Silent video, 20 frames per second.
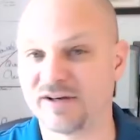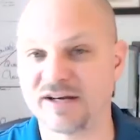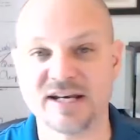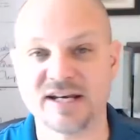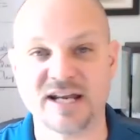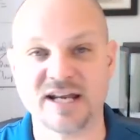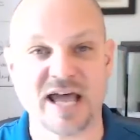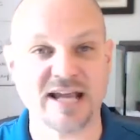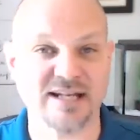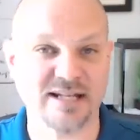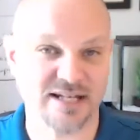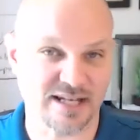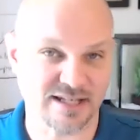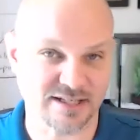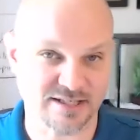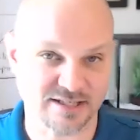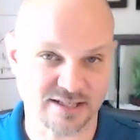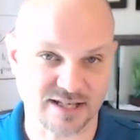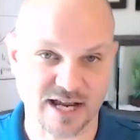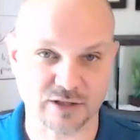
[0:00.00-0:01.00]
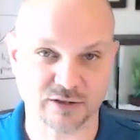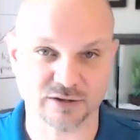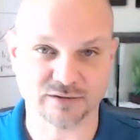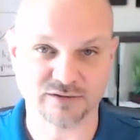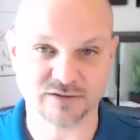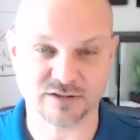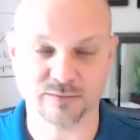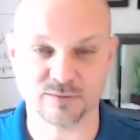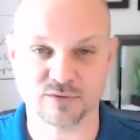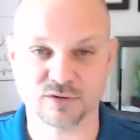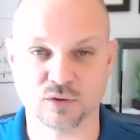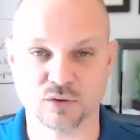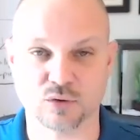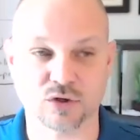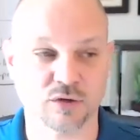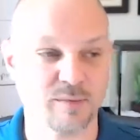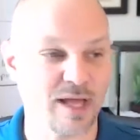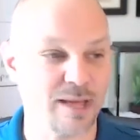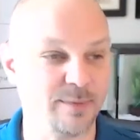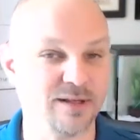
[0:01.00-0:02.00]
90-day cycle of some sort,
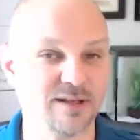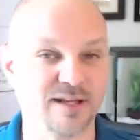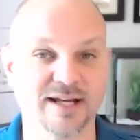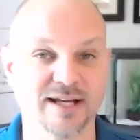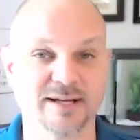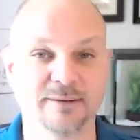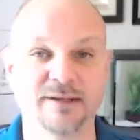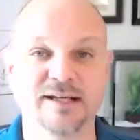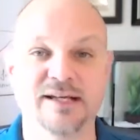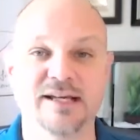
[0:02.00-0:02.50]
or maybe like